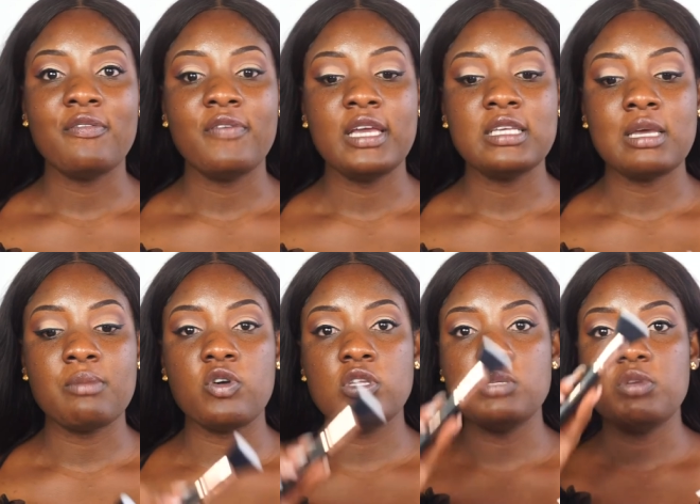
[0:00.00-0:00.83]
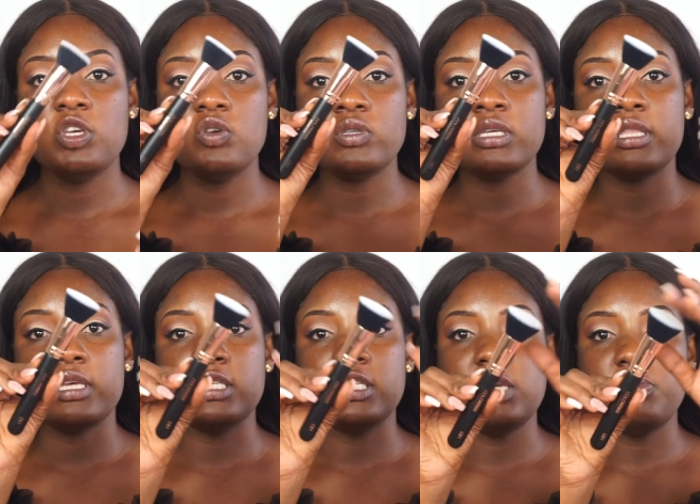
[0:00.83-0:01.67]
face, I'm going to be using the
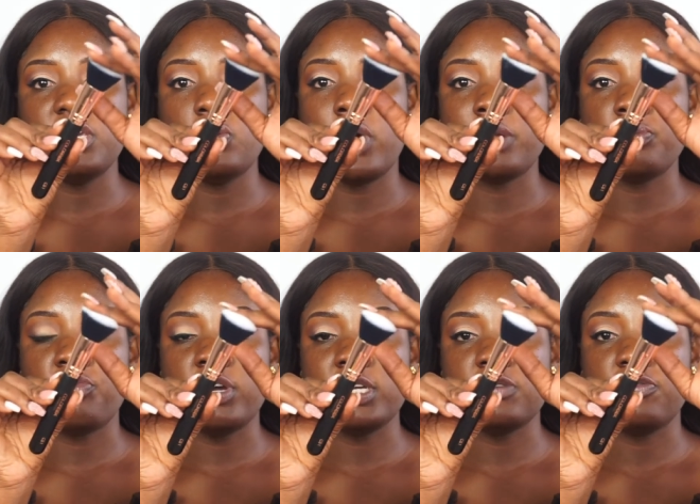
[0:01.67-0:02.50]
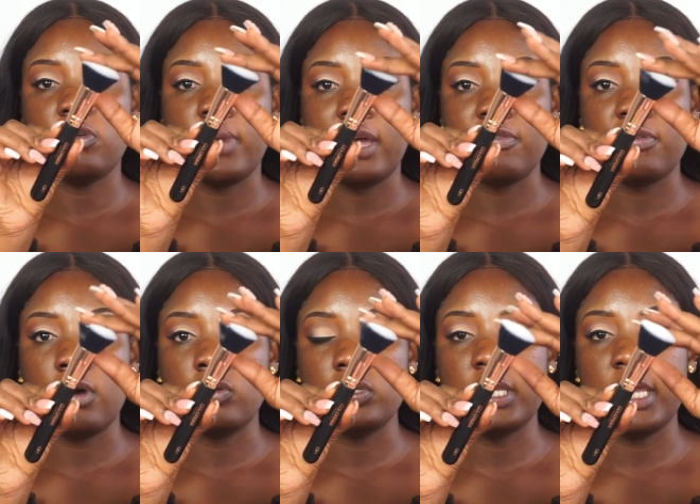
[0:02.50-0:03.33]
CB1 brush for my
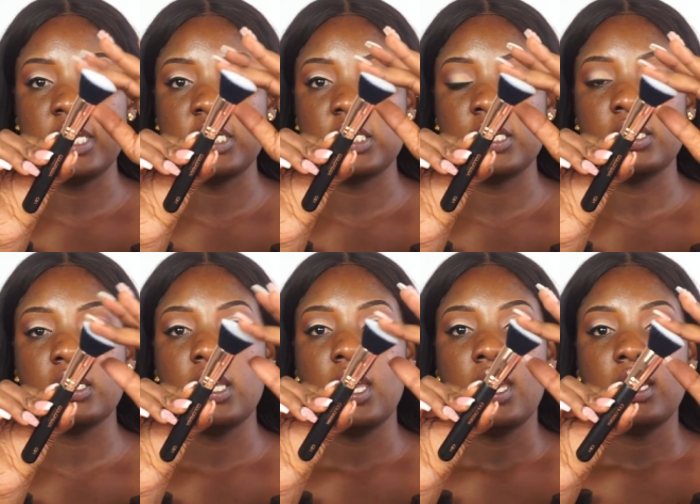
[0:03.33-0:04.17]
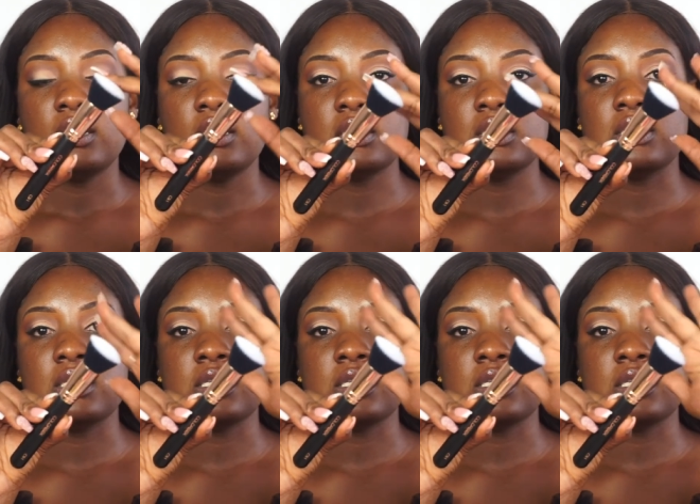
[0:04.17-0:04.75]
foundation. This is